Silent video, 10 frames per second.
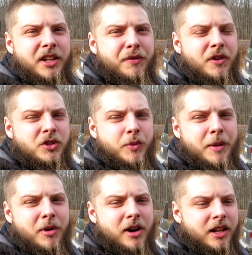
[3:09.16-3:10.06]
front
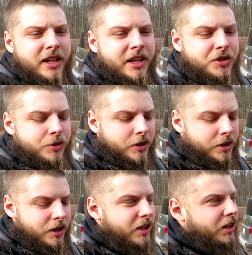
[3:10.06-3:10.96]
sway bar end links
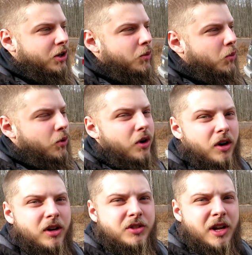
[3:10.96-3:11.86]
were a little
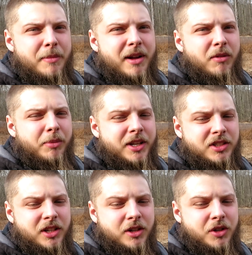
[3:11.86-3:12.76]
worn, so I might
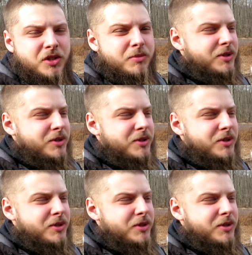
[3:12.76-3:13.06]
replace those.